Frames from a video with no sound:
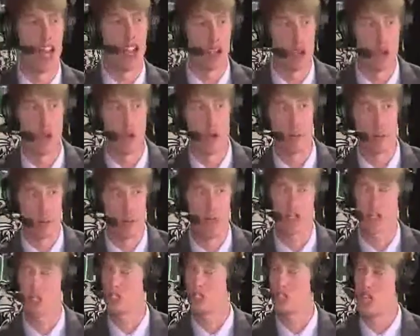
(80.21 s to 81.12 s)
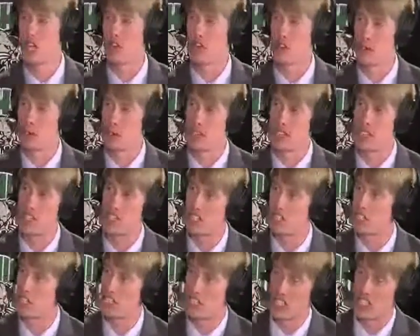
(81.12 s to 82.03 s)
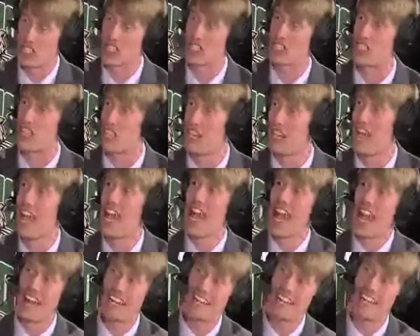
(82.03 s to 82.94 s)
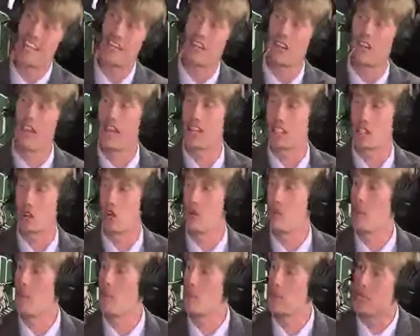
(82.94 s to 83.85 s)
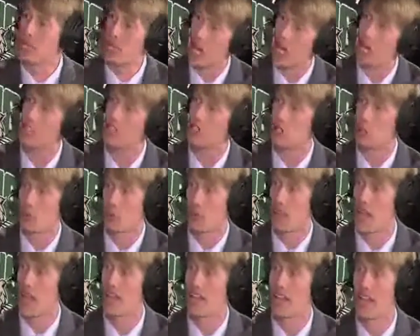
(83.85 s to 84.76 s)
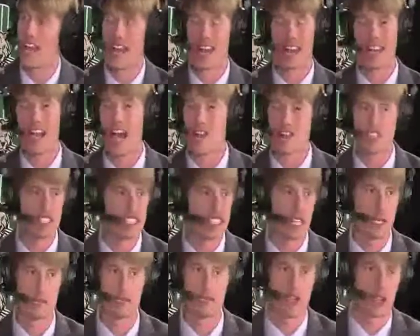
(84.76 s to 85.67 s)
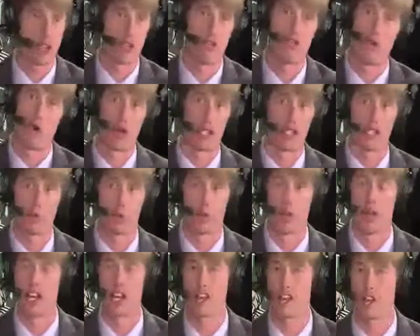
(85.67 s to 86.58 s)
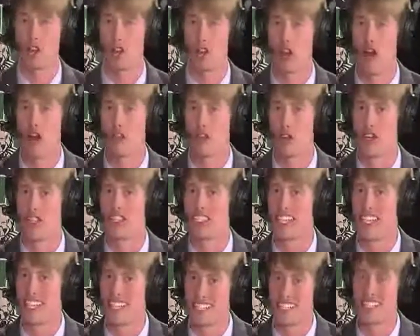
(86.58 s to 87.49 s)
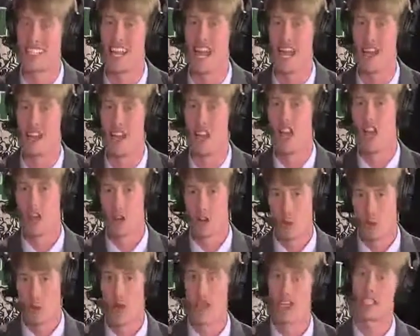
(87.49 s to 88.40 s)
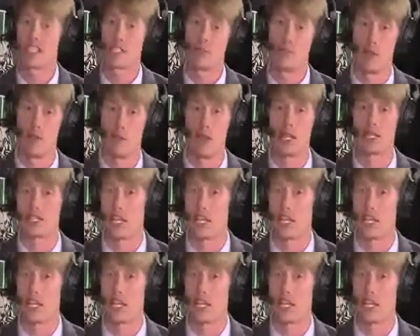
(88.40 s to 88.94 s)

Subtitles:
you can put yourself in a position to succeed and get into that tournament because you're playing not the teams that you're forced to play in your conference. Instead, you're playing some of the best